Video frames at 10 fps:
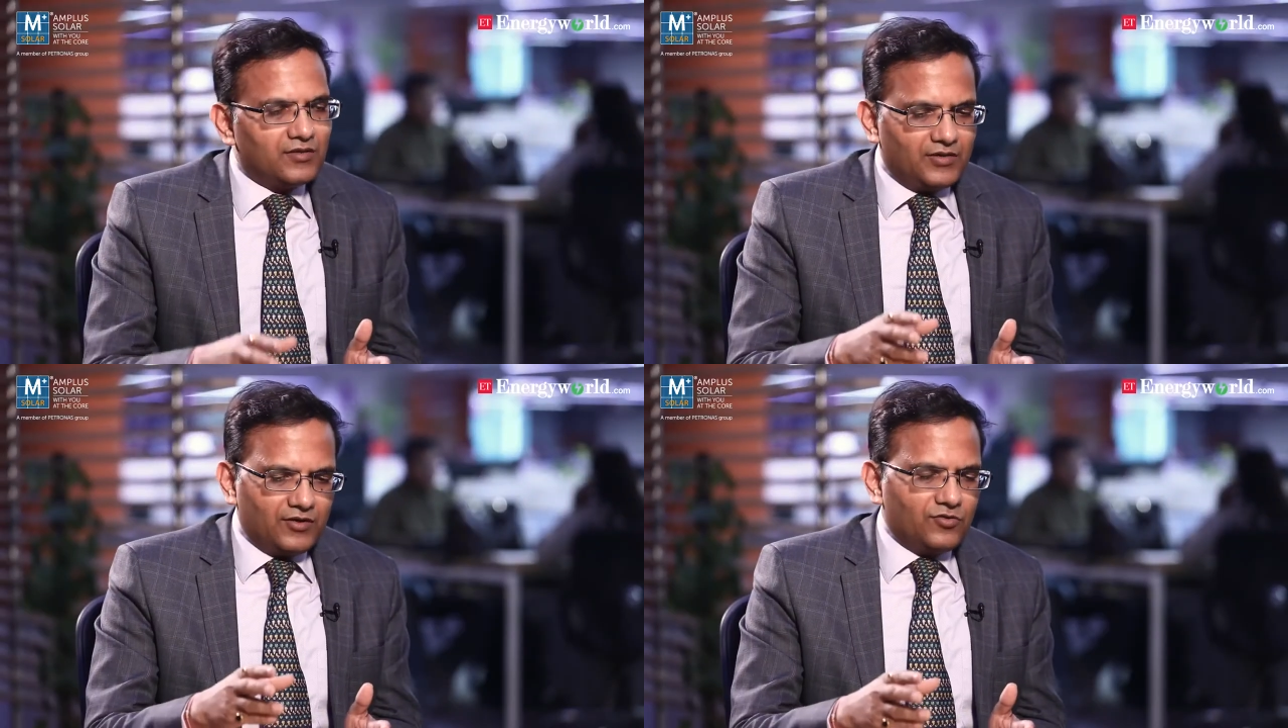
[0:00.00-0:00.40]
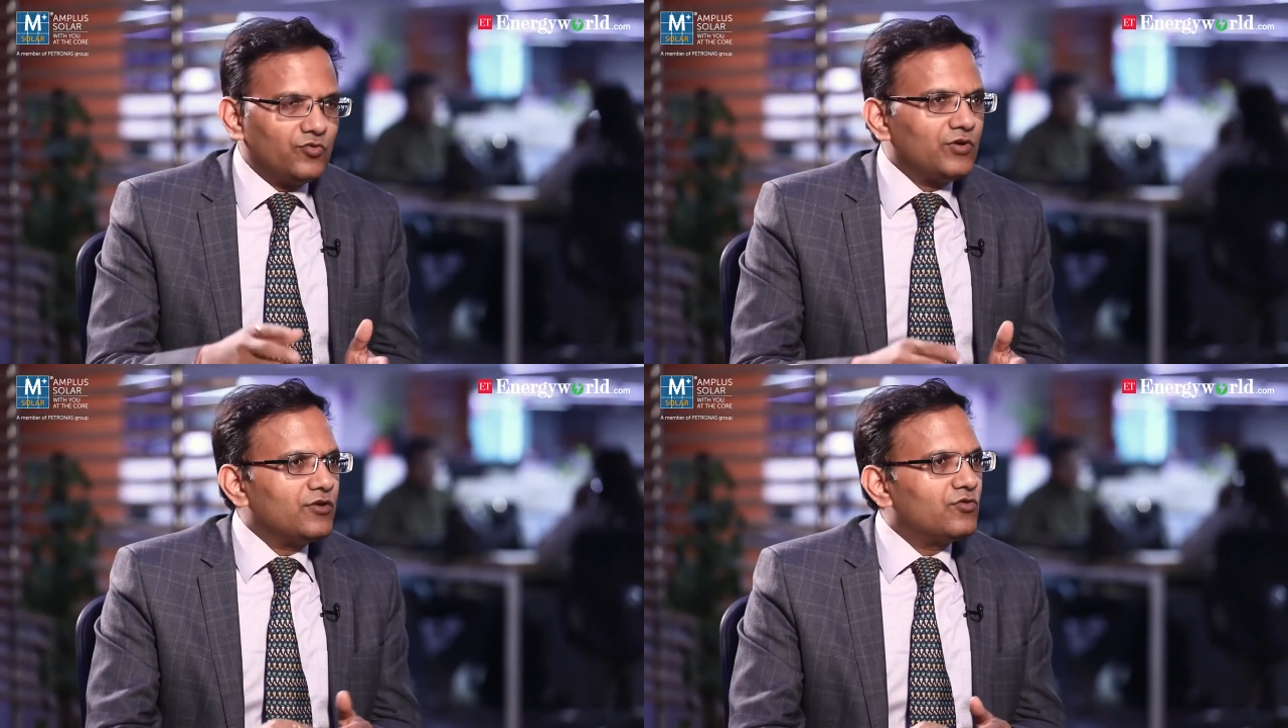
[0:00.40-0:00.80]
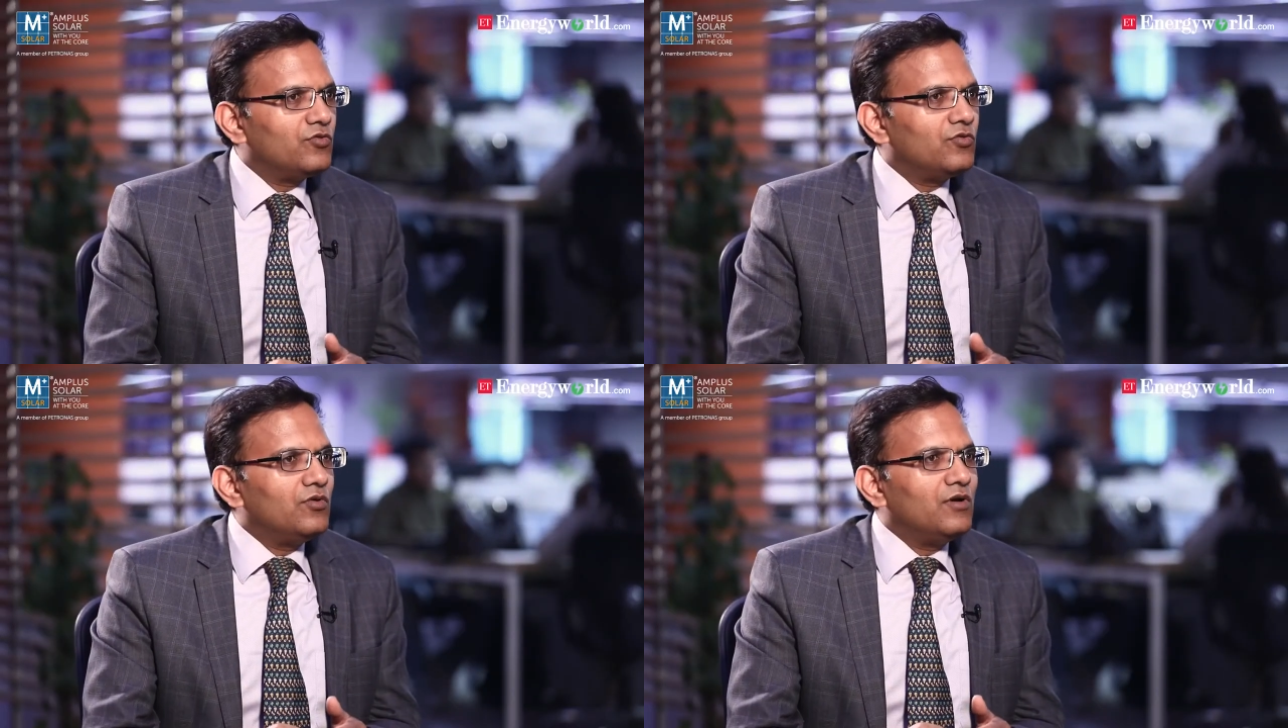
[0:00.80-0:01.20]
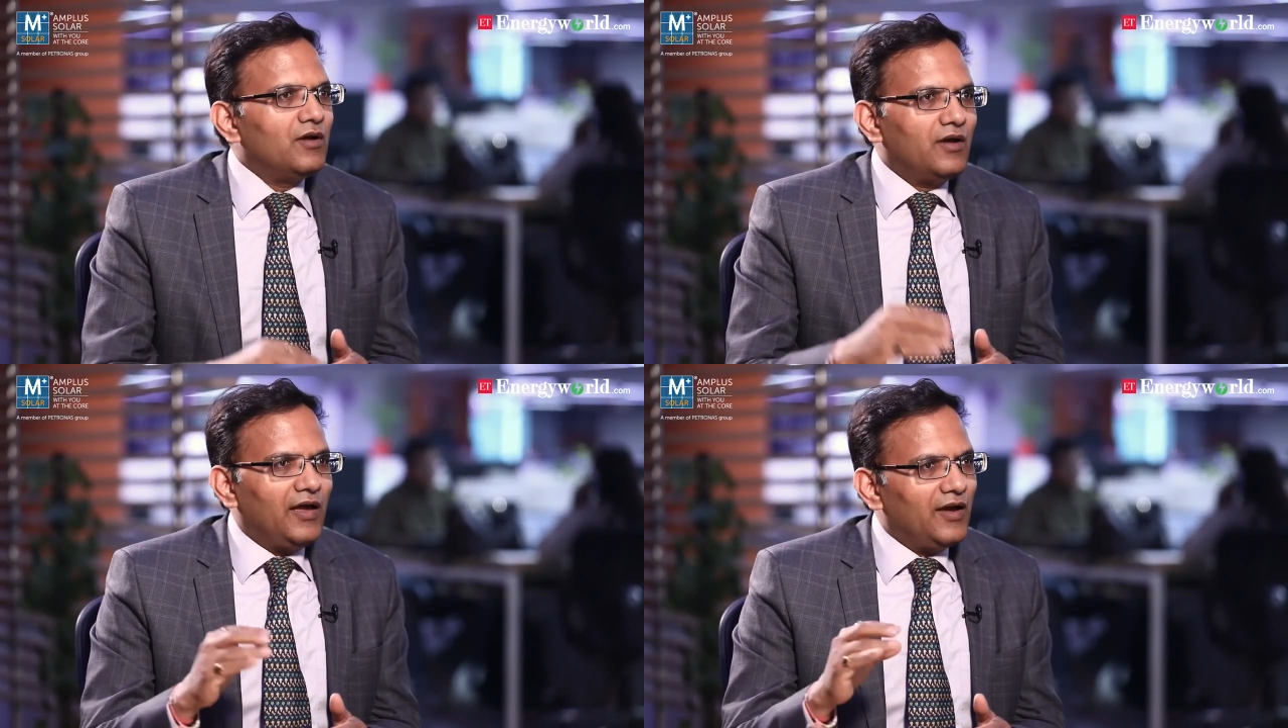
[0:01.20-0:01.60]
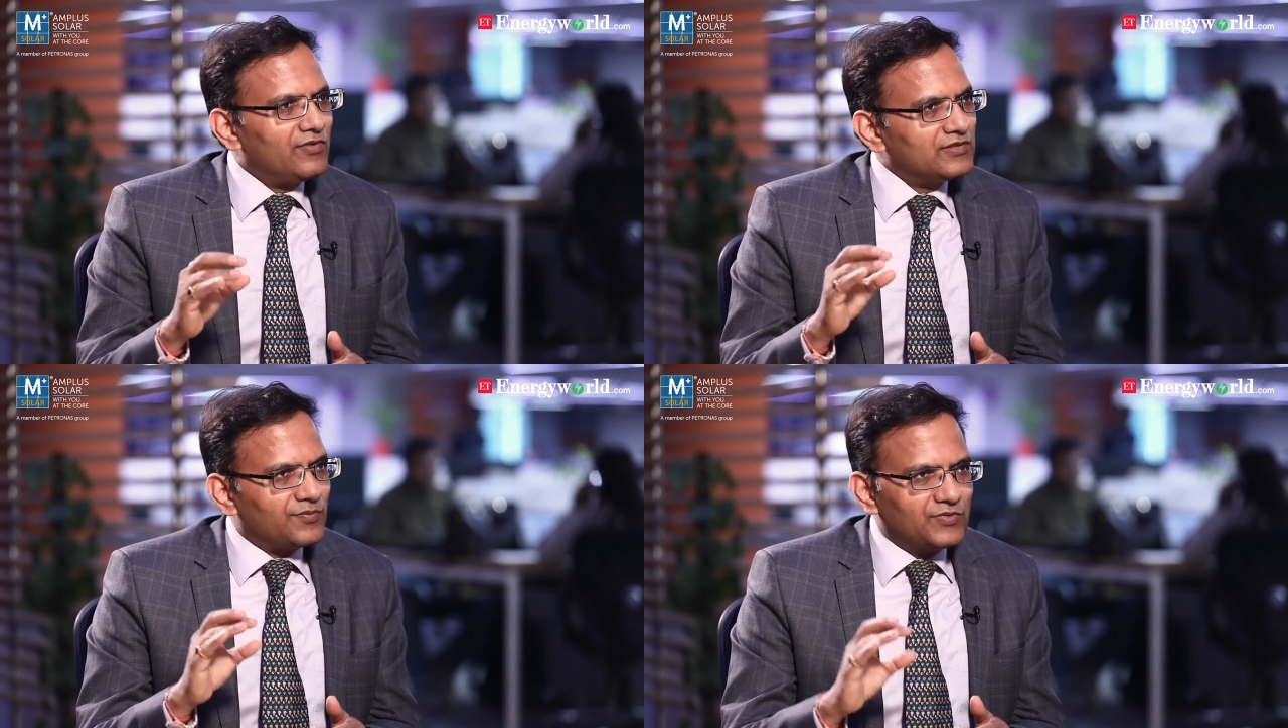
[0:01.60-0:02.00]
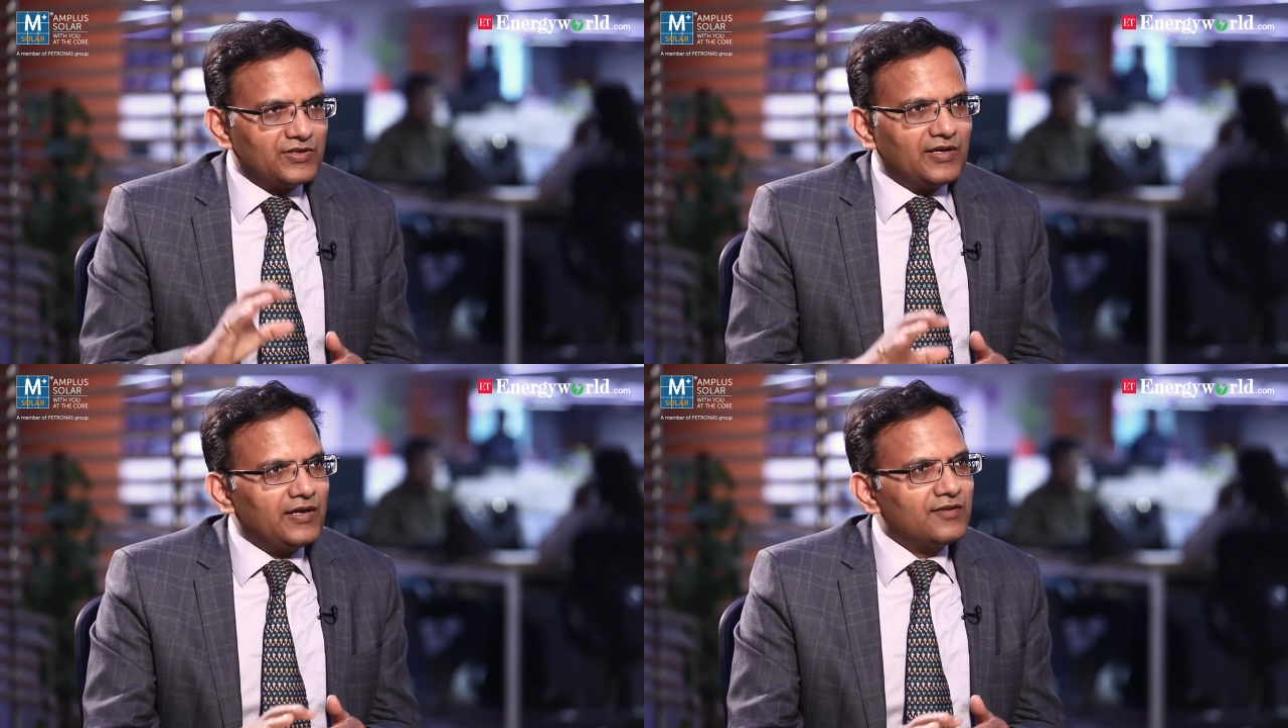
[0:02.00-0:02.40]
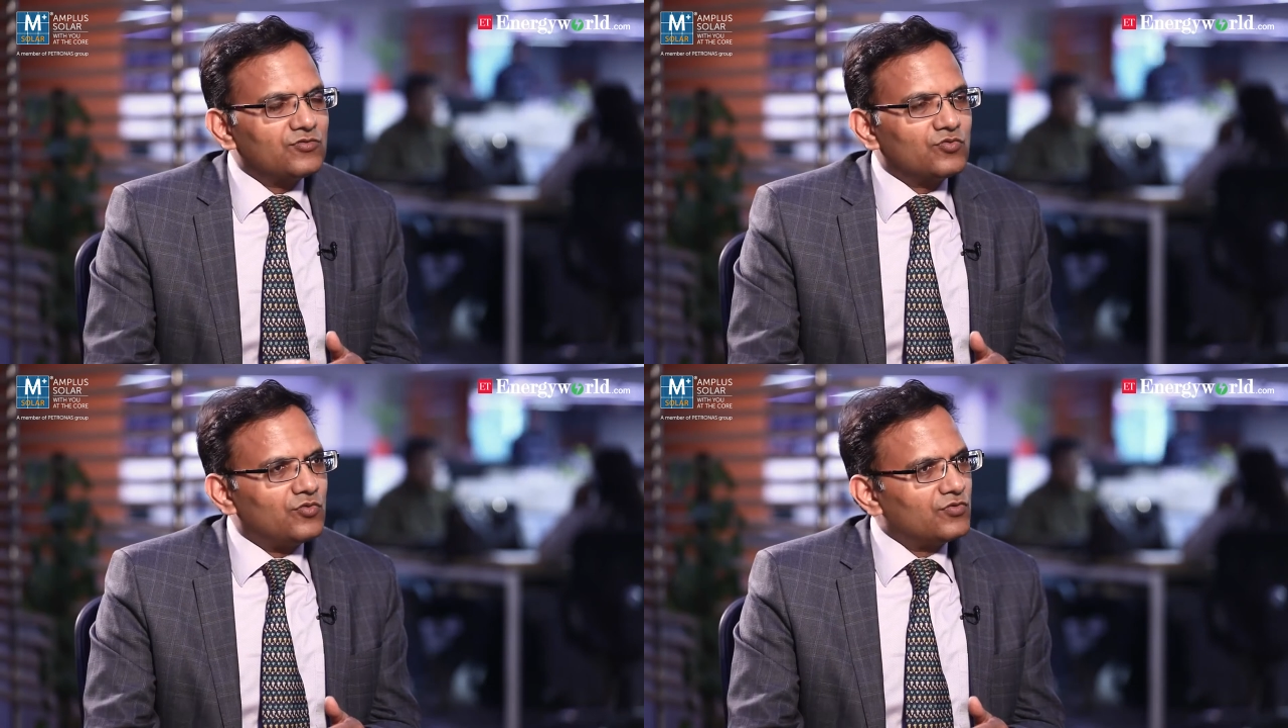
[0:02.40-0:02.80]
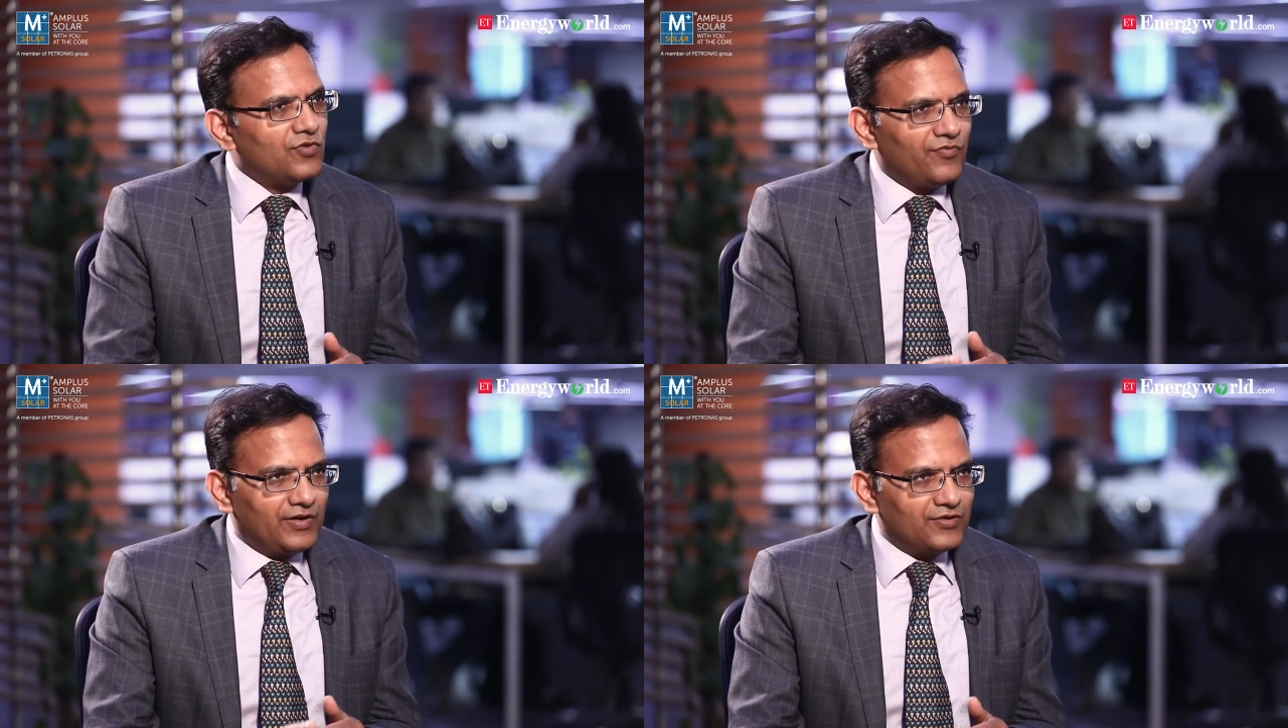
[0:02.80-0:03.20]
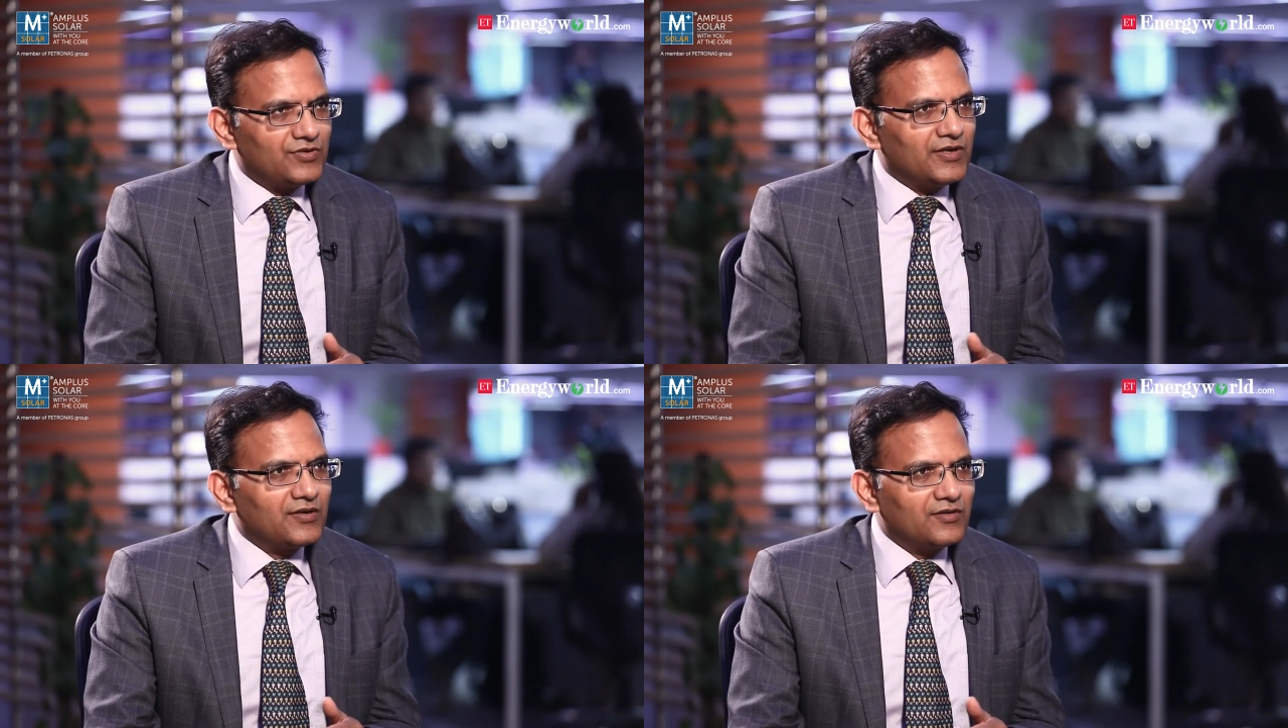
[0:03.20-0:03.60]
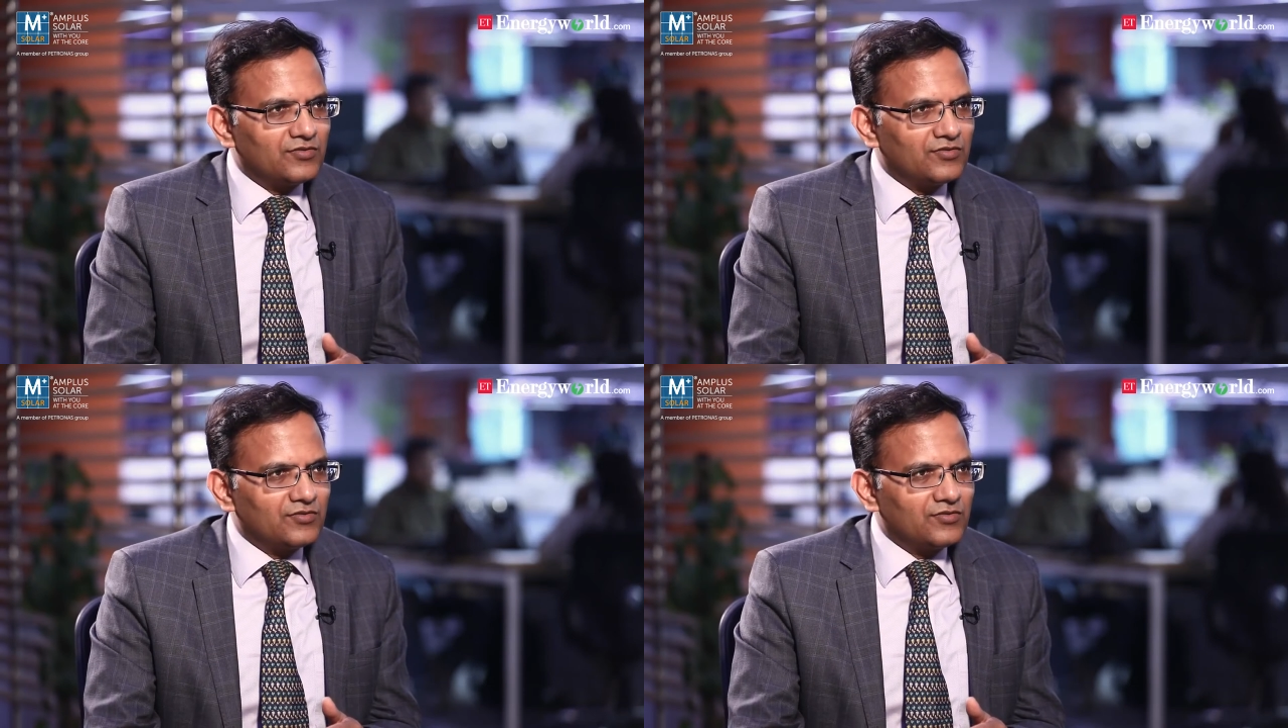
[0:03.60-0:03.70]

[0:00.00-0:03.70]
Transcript: that you need to have a subsidized source of energy.